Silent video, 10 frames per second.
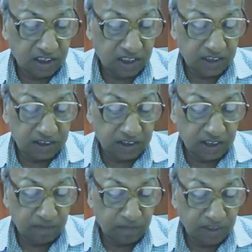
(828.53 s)
The
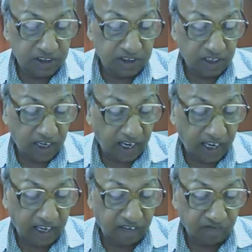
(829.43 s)
country must
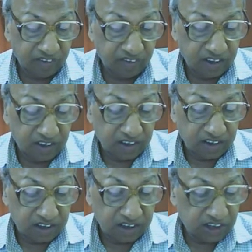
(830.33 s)
have
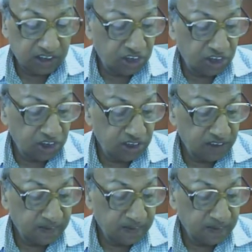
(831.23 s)
such